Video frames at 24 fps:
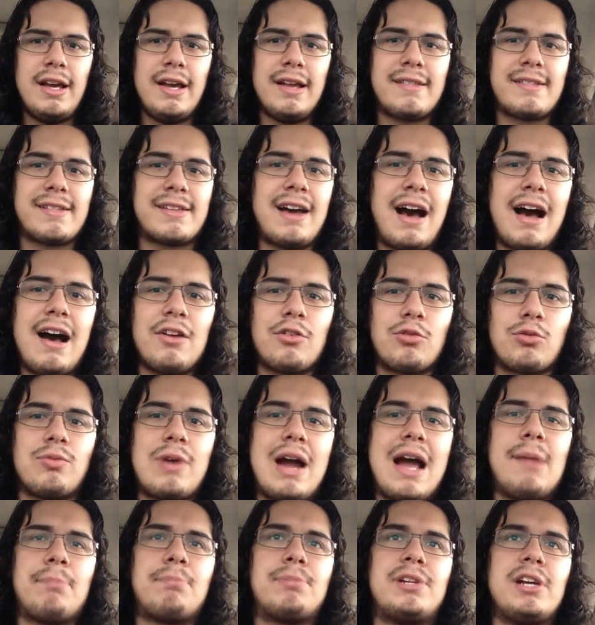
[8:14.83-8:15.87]
It's got
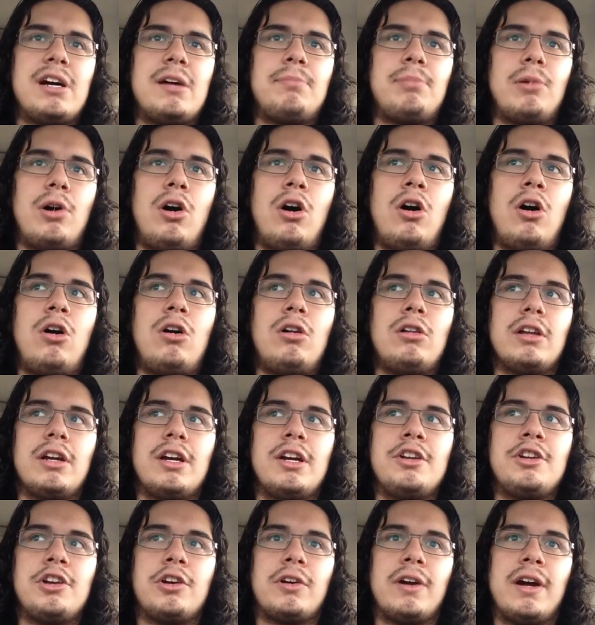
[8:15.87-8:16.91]
wrapped up all
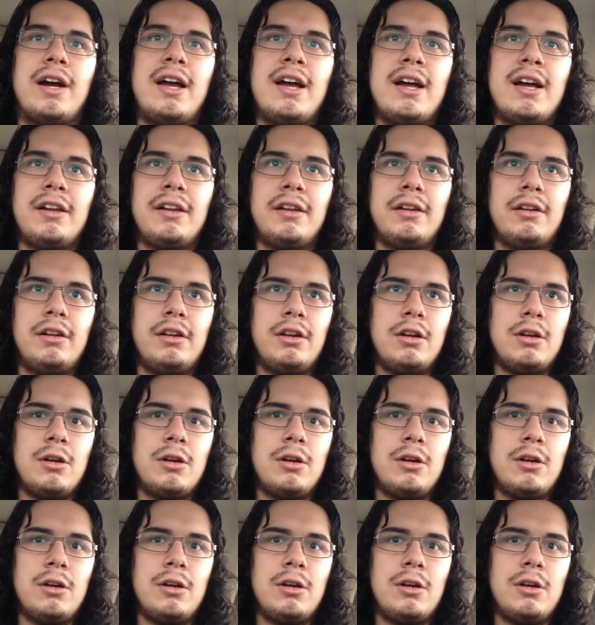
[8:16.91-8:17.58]
in your head.